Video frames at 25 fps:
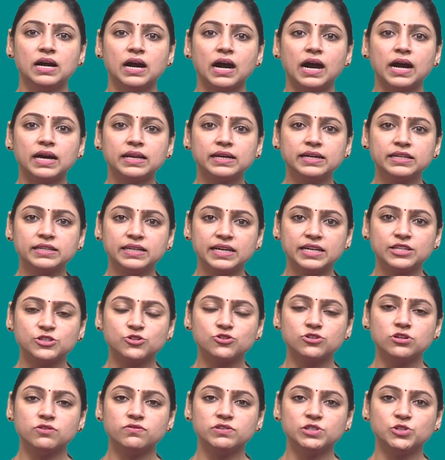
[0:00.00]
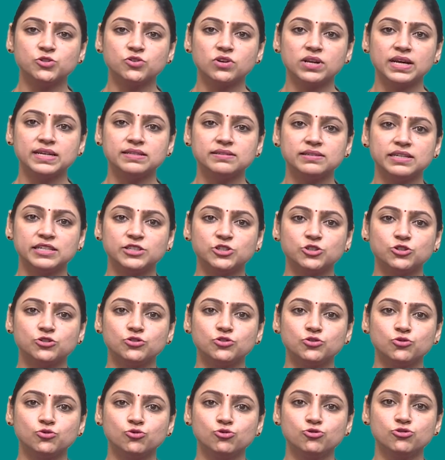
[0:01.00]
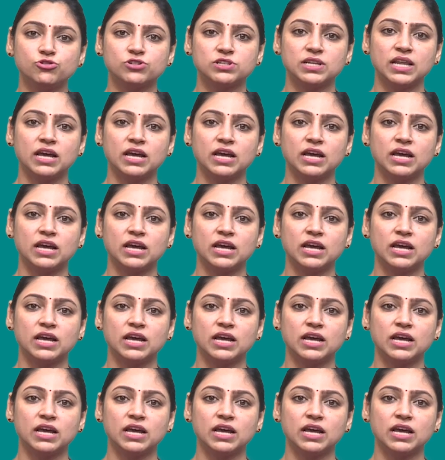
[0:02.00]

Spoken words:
Architectural visualization tools